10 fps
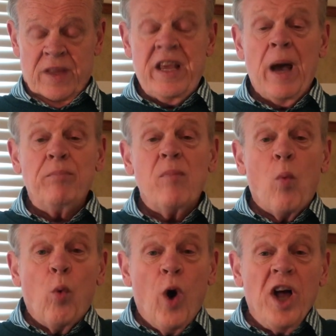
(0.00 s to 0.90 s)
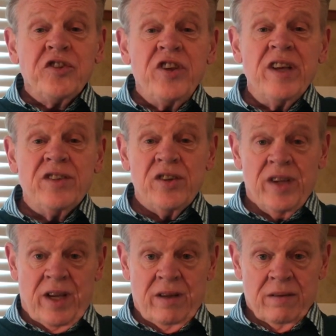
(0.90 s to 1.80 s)
Yep, Walt
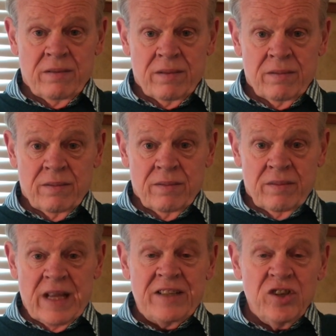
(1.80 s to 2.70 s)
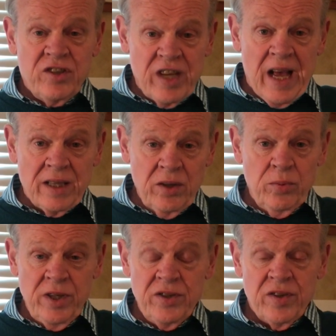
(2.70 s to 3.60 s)
Disney. That's exactly
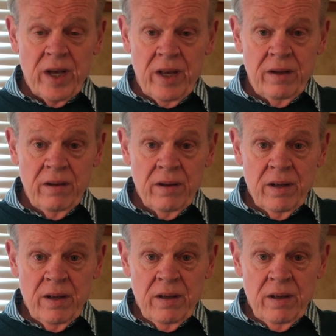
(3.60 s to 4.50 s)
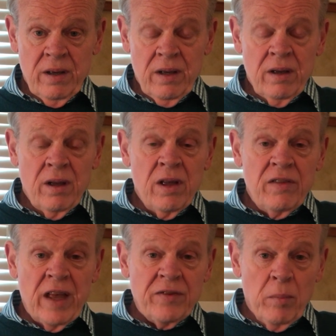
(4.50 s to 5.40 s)
what he said.
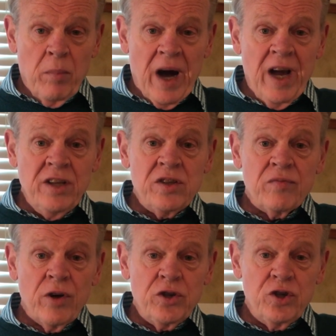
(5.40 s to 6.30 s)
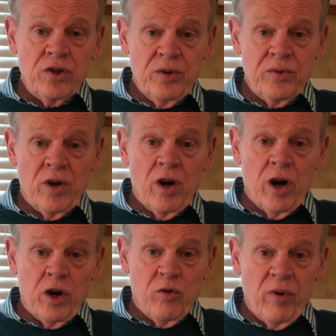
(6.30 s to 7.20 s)
That the minds of our children are
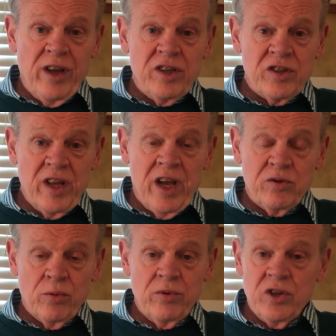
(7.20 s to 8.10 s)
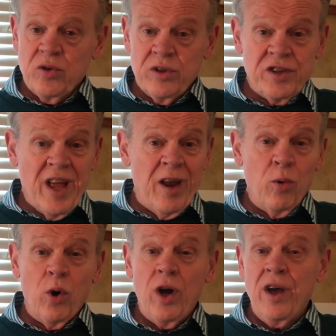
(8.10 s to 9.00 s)
our greatest natural resource. Not
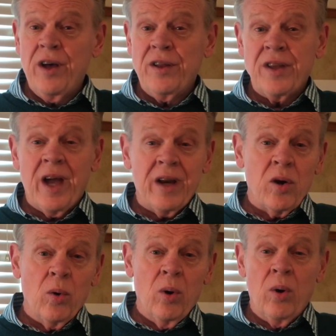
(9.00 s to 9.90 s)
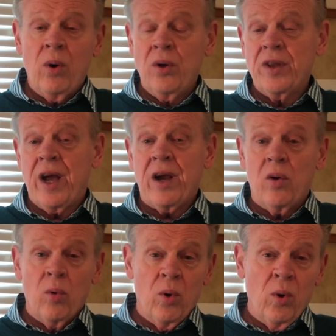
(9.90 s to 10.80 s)
oil, not coal, not
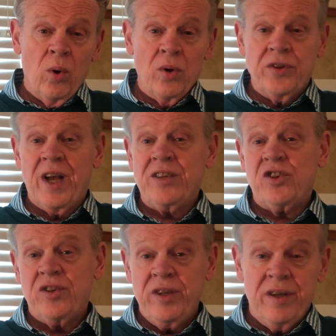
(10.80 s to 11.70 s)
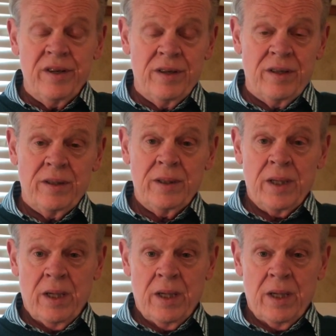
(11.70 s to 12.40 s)
gold, not steel.